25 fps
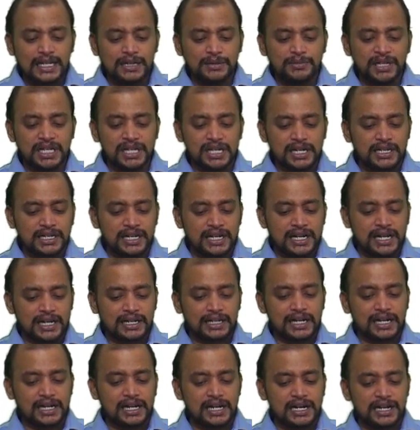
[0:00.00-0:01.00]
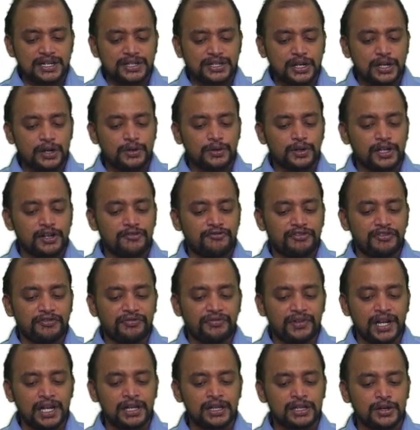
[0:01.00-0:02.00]
Limited deducted a discount of
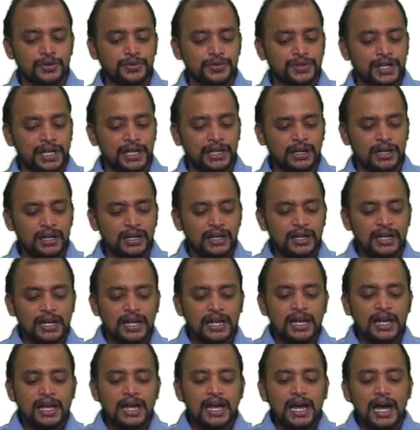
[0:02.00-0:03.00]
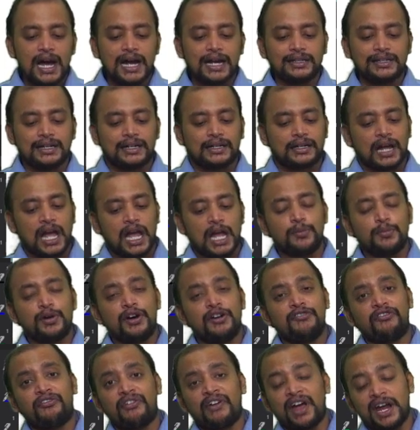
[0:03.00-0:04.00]
15,000 at the time
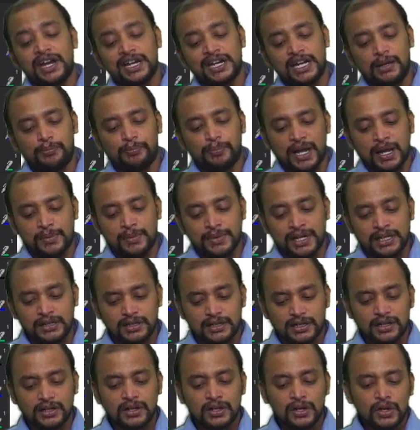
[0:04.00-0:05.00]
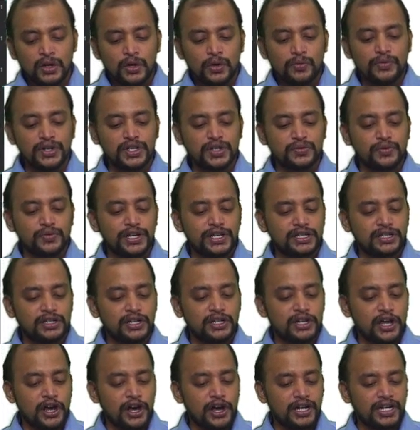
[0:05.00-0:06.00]
of final payment, which was
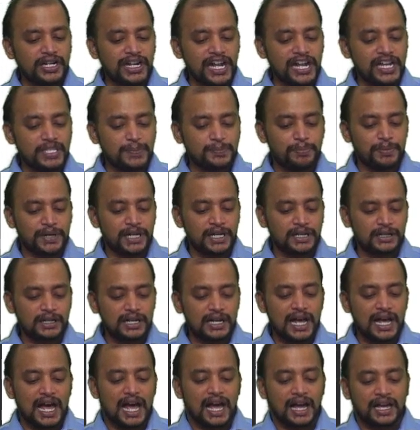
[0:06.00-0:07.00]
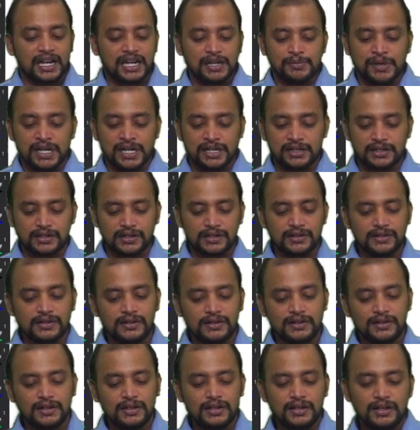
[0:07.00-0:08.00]
not as per agreement.
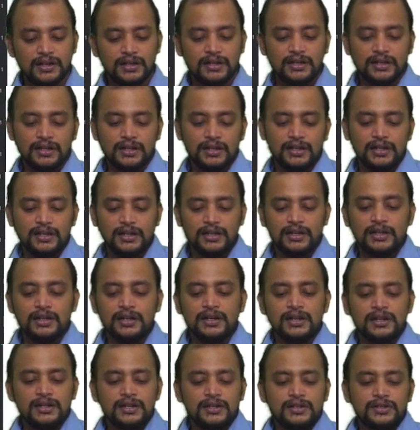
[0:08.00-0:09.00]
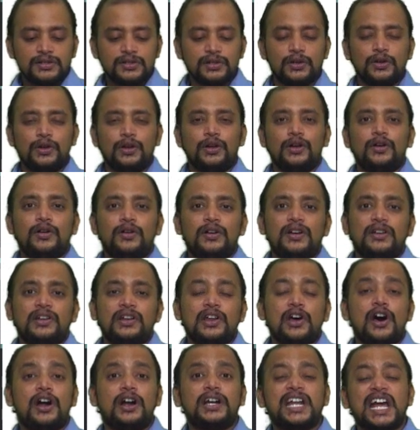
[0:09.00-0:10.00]
So,
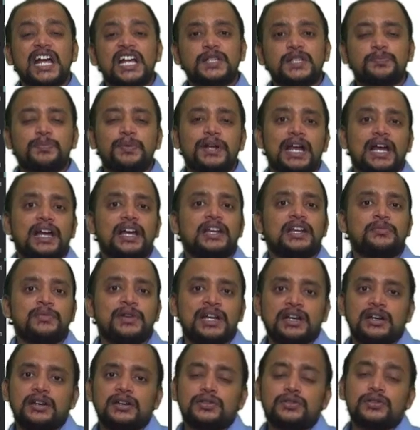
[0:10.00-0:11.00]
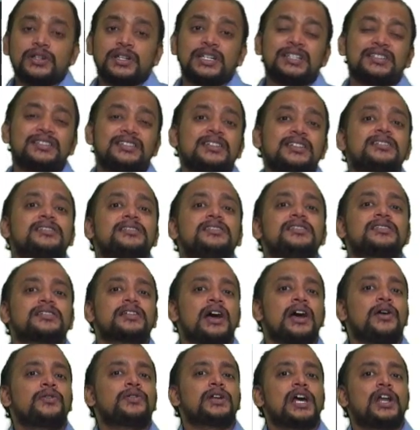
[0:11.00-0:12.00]
not as per agreement. So, is this
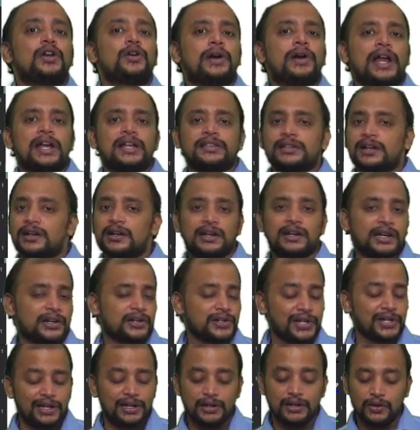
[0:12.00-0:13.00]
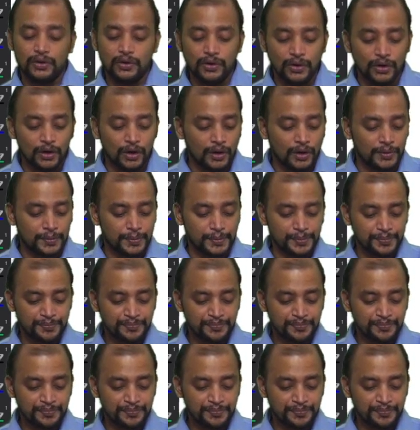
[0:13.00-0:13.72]
discount allowed as a reduction? No.